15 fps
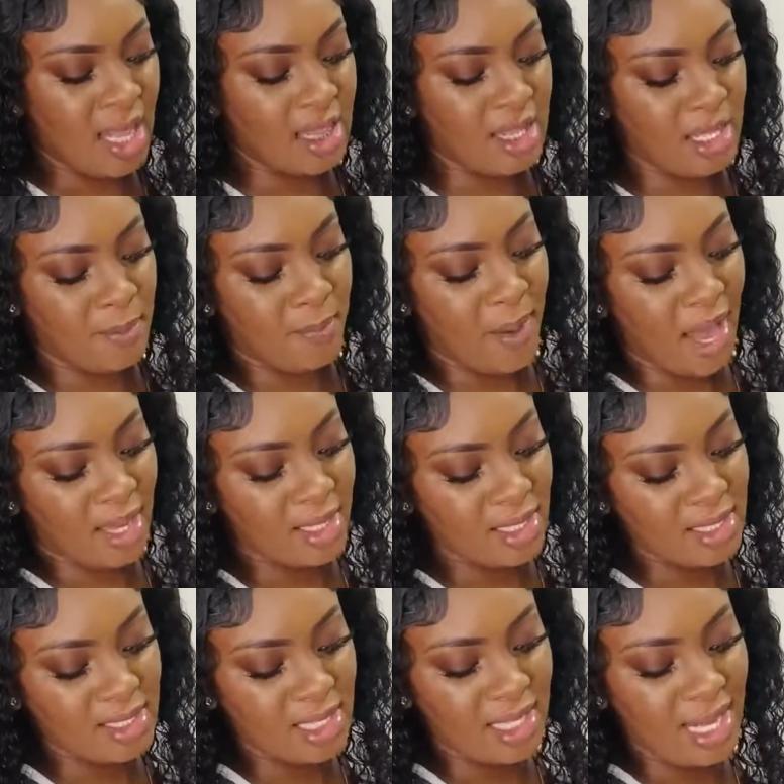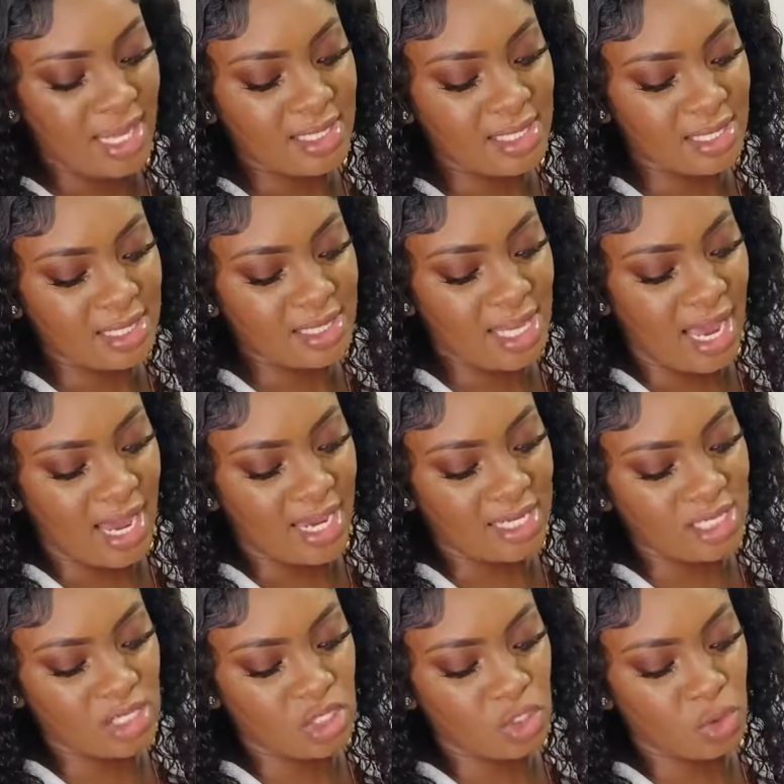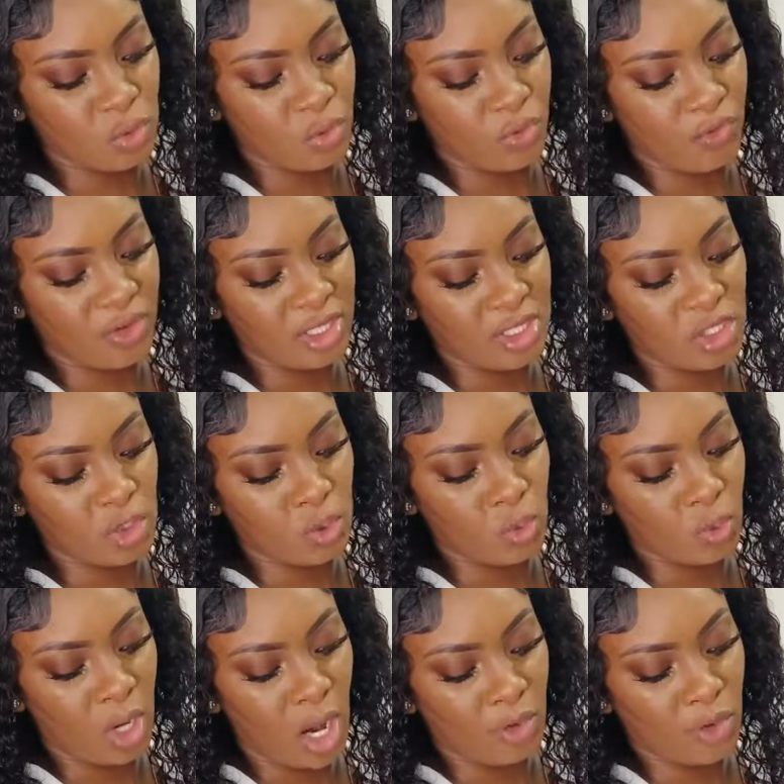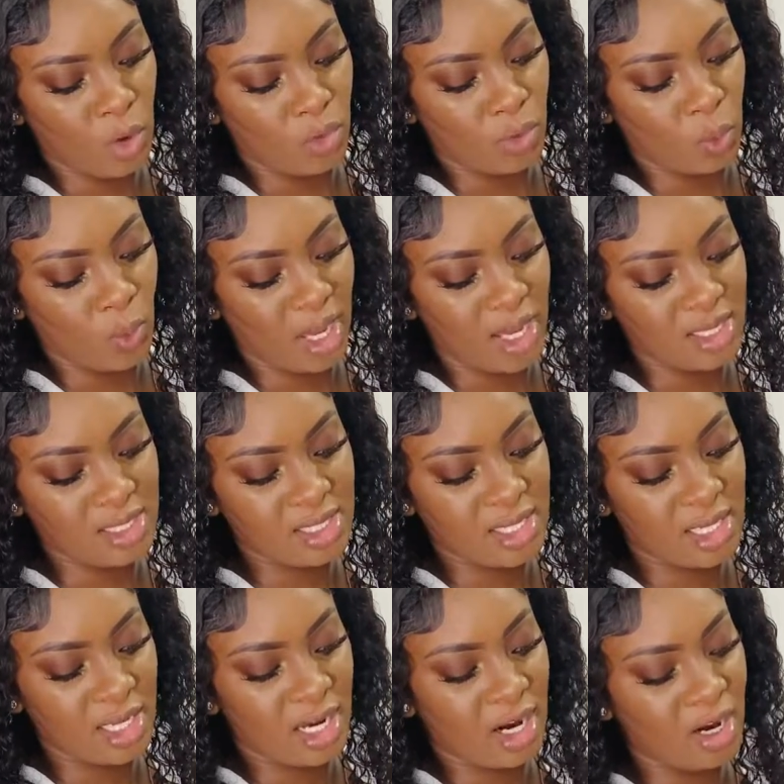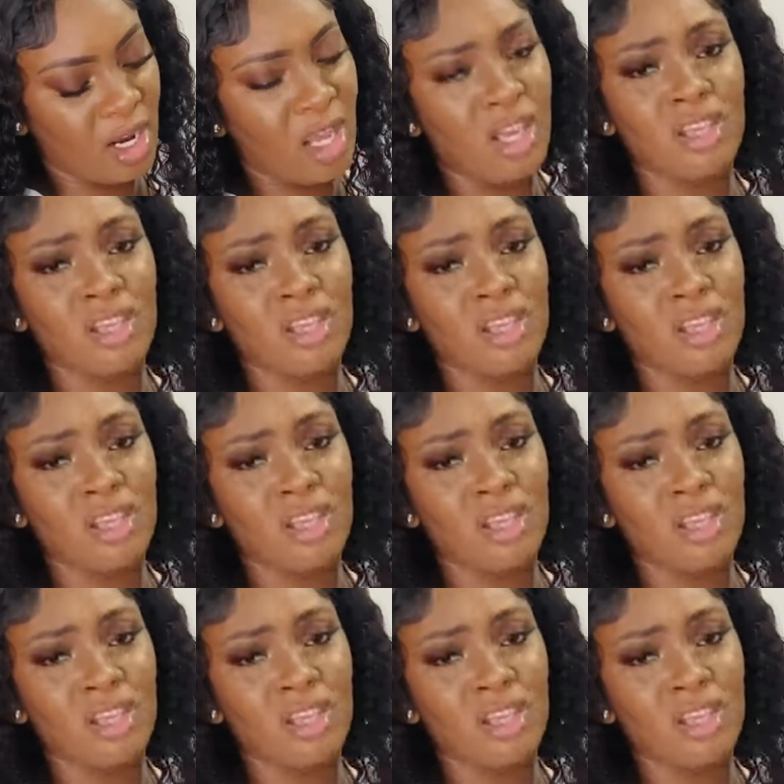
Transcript: The back is elasticized to fit you around the waist here,